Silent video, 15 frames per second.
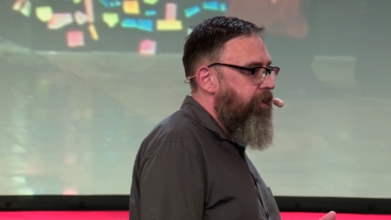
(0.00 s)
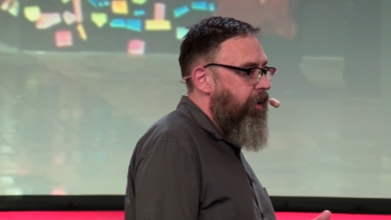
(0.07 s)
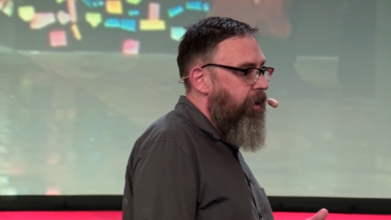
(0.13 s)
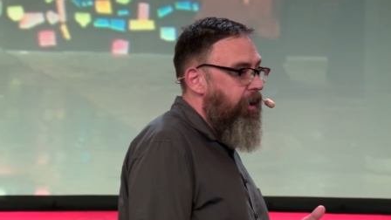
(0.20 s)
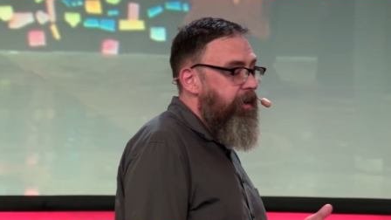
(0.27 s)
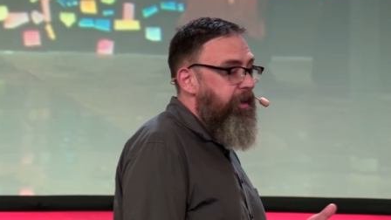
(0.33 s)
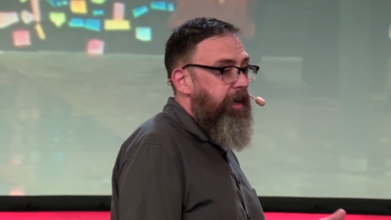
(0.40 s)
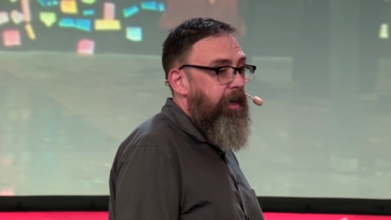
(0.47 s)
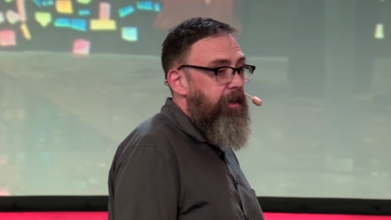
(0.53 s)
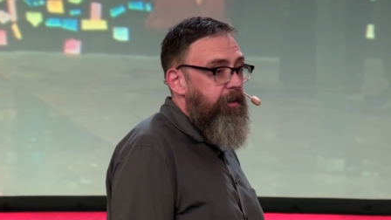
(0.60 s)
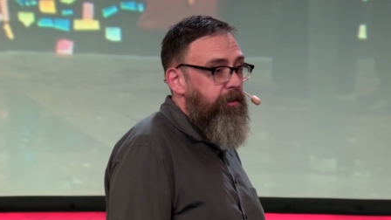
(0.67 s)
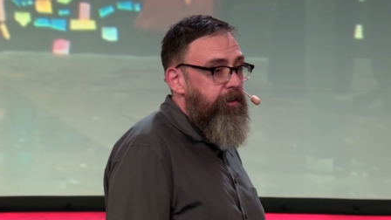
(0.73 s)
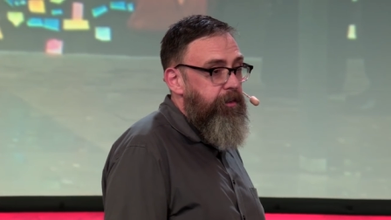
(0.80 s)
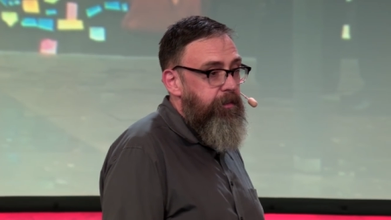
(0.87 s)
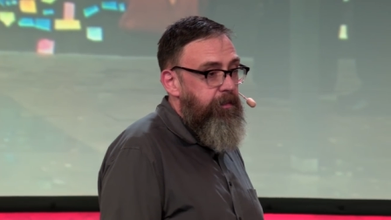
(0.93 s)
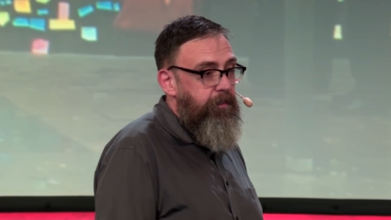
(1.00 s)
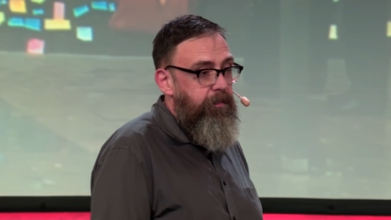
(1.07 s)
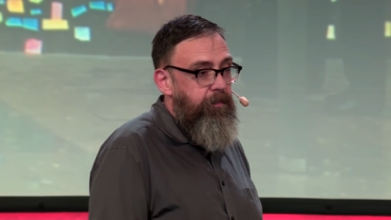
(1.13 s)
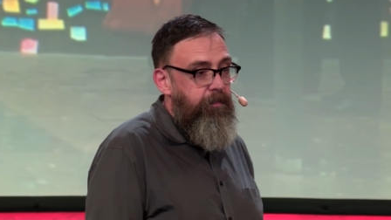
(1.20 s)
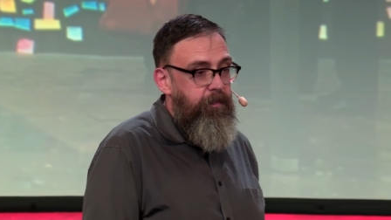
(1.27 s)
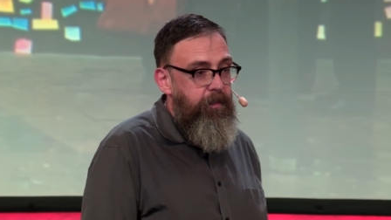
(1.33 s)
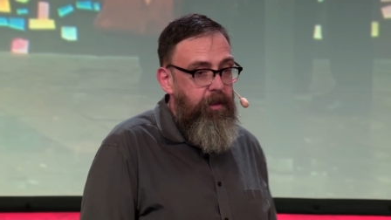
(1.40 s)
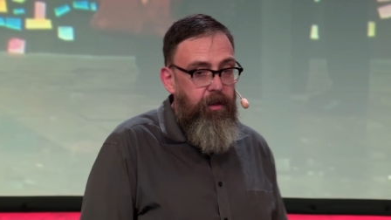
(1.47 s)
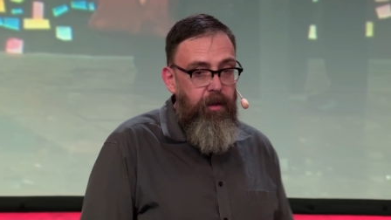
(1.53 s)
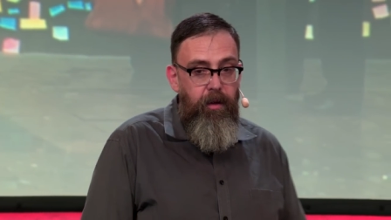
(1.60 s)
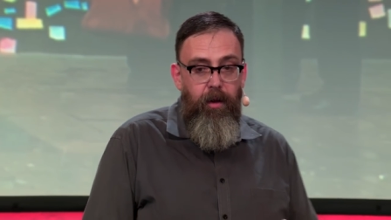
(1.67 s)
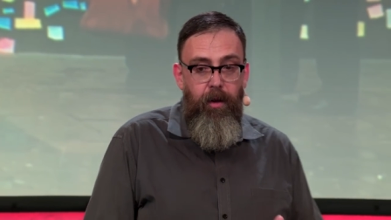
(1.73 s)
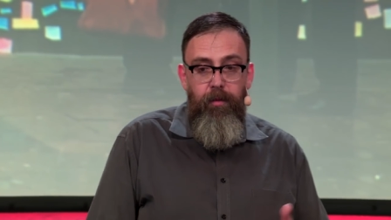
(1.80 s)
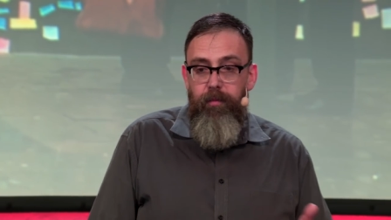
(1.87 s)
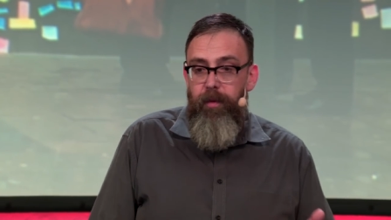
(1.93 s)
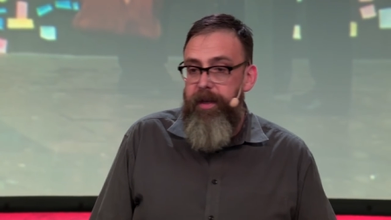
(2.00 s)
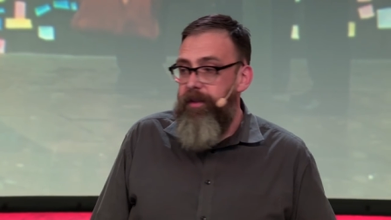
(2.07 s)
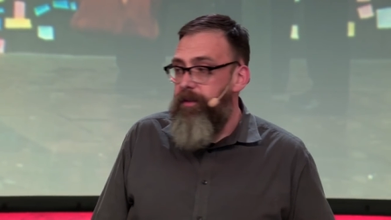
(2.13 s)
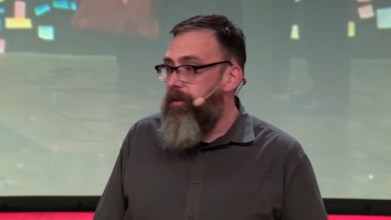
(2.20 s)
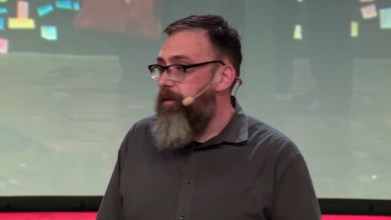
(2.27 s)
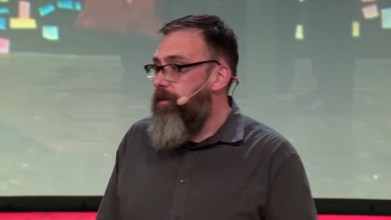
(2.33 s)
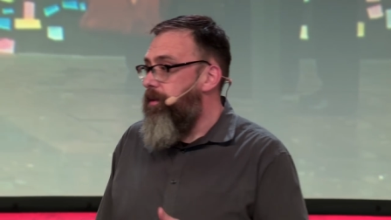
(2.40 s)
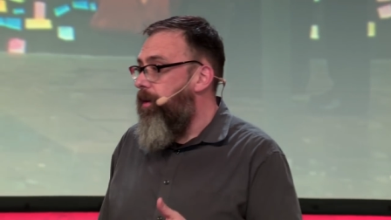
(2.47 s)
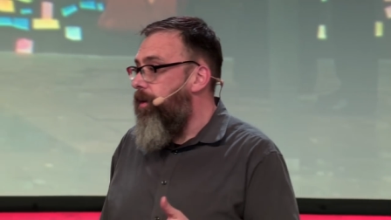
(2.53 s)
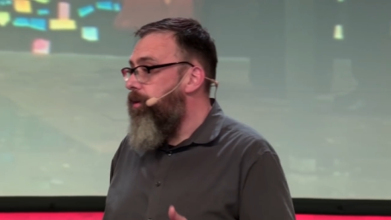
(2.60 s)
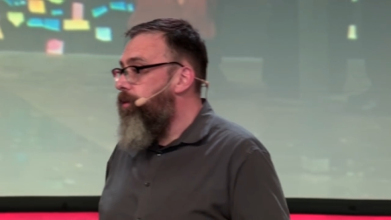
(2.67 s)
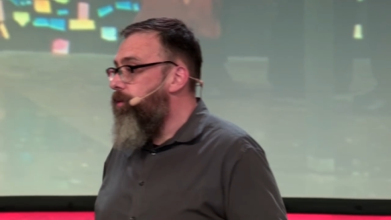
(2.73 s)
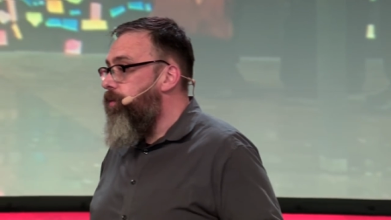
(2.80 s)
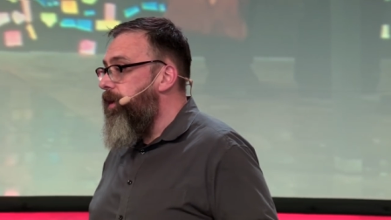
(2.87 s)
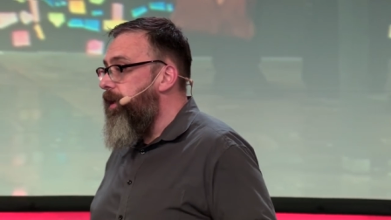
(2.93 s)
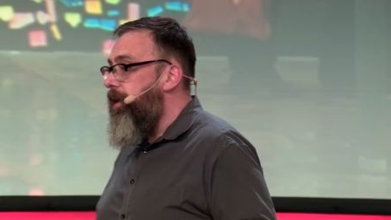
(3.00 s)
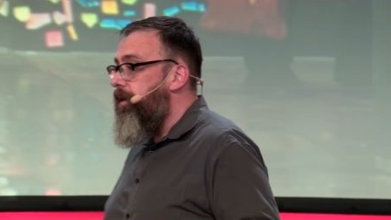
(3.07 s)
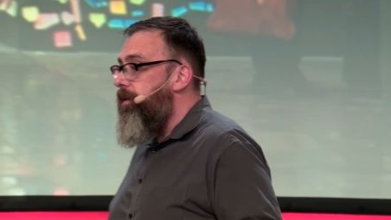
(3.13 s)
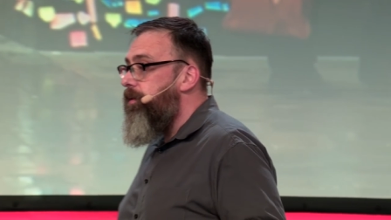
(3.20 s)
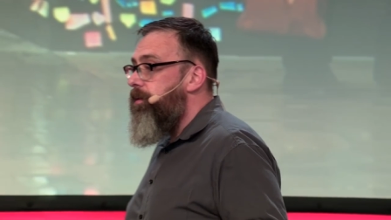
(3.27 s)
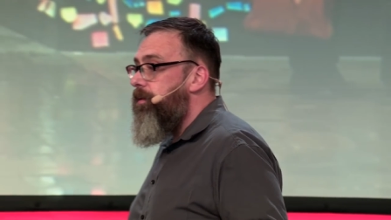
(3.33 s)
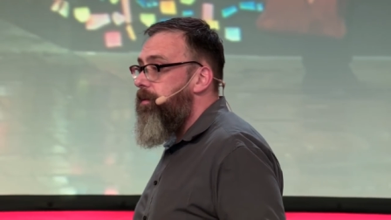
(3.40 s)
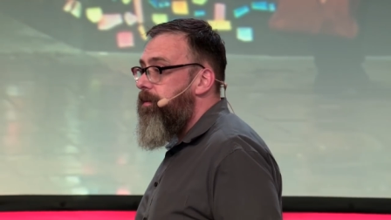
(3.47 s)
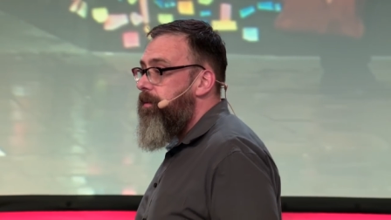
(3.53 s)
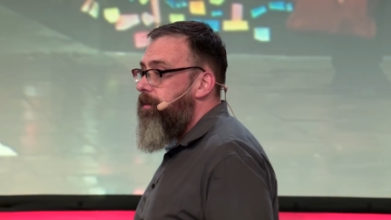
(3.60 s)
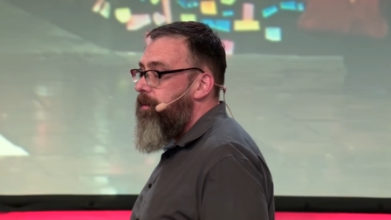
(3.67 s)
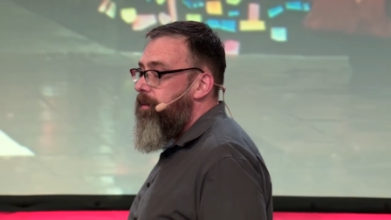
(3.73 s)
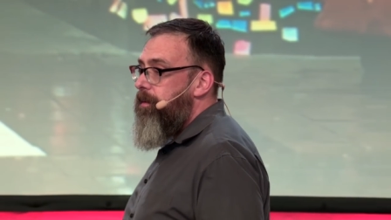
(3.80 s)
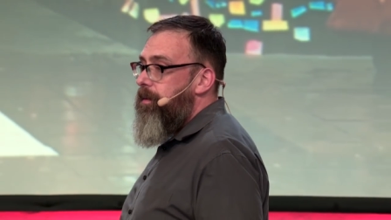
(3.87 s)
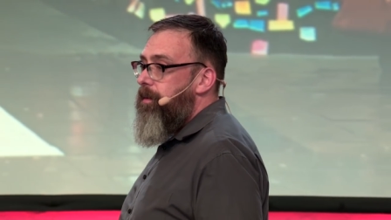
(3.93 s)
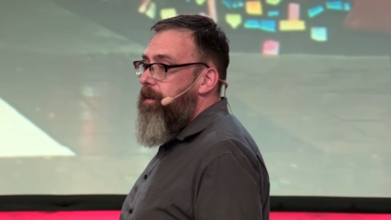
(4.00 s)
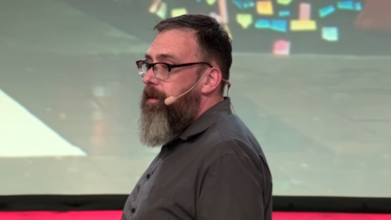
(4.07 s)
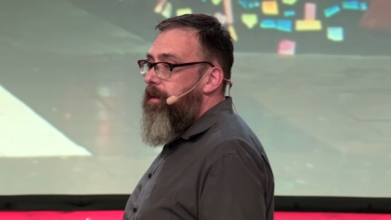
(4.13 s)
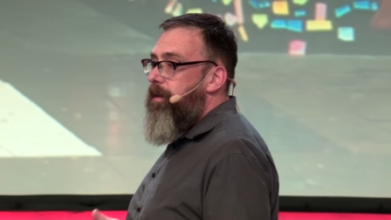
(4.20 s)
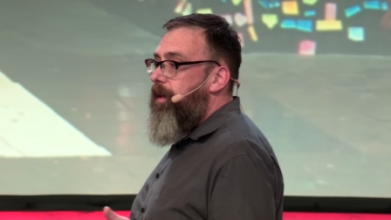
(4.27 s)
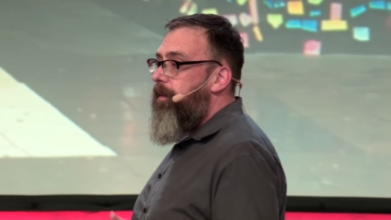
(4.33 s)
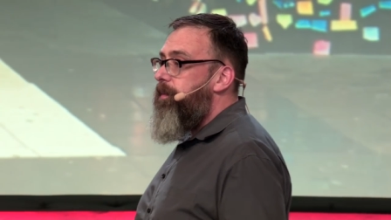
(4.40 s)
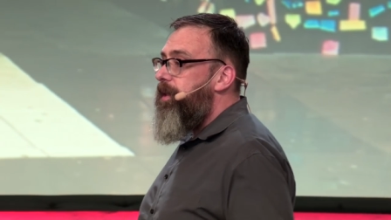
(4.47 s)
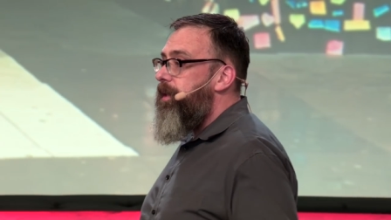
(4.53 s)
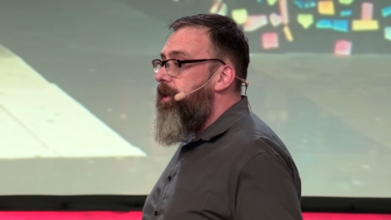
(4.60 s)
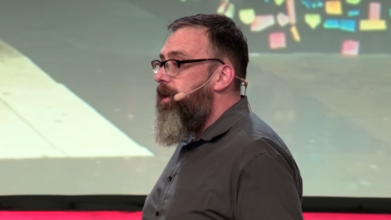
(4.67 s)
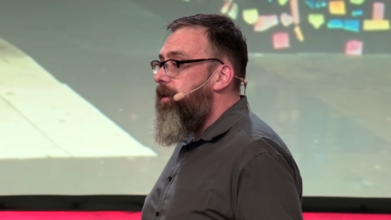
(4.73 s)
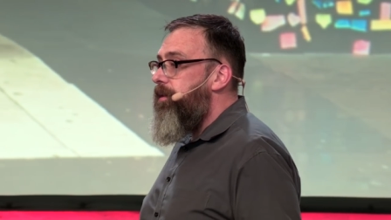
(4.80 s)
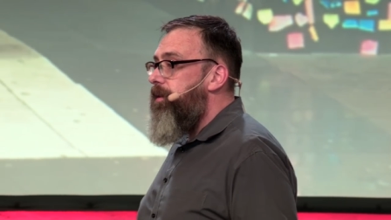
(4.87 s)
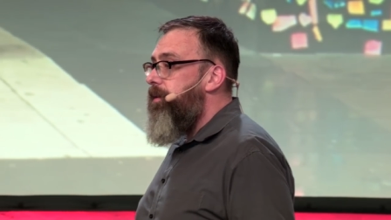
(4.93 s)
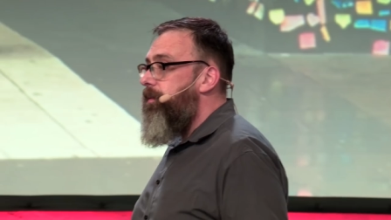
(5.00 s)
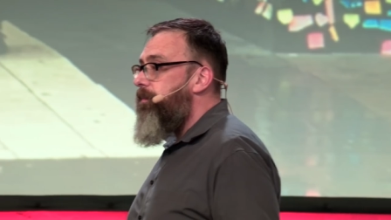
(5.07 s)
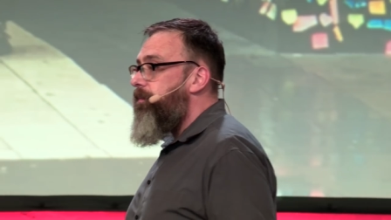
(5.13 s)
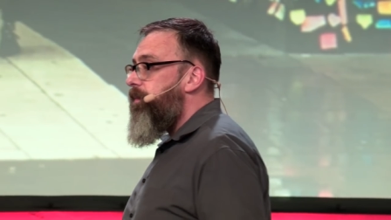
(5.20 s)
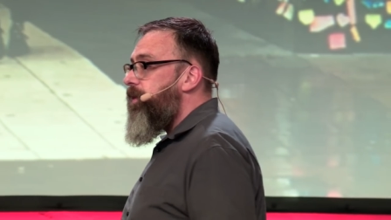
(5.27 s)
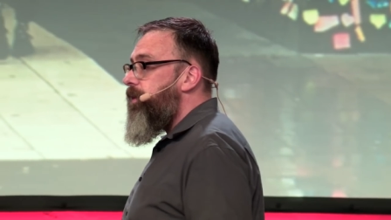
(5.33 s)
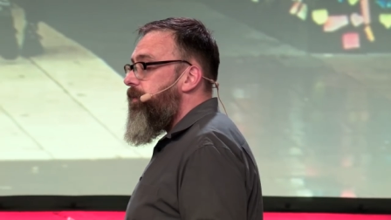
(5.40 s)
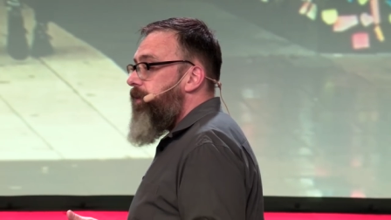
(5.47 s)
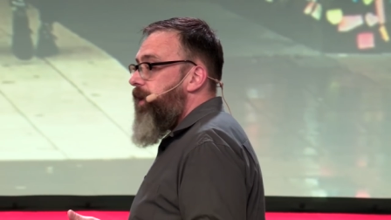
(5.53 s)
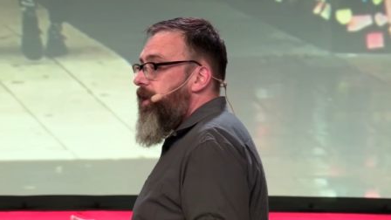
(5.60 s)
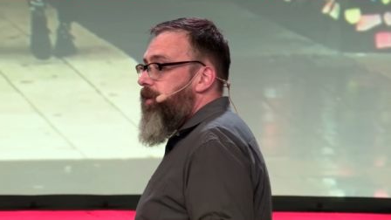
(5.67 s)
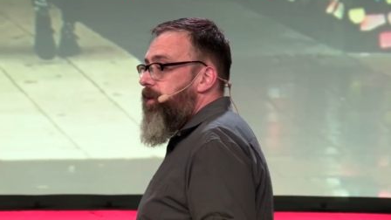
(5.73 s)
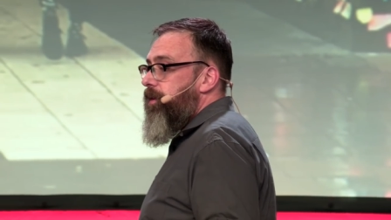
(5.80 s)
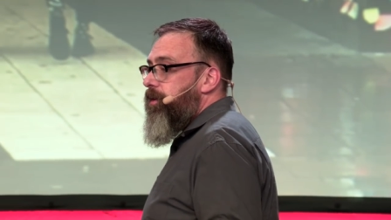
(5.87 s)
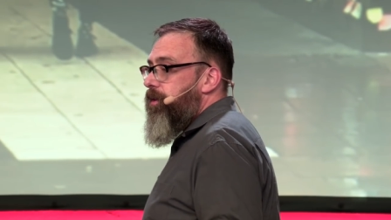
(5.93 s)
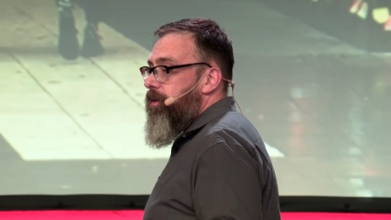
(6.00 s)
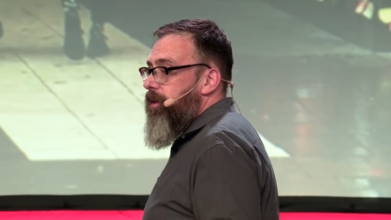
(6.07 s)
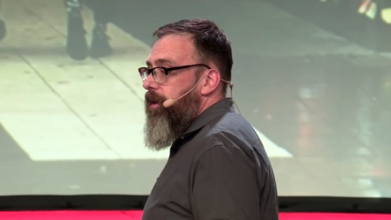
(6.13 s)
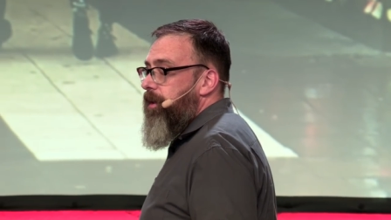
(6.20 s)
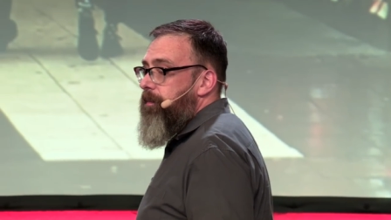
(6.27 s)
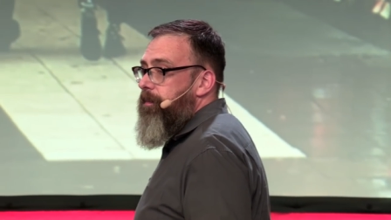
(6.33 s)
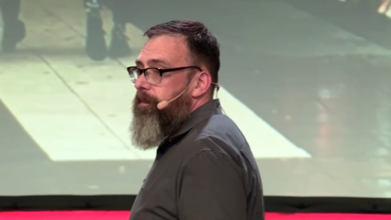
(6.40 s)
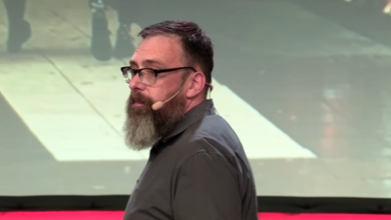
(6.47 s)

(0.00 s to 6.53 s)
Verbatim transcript: all colors, all races, all creeds come together to fight this shit.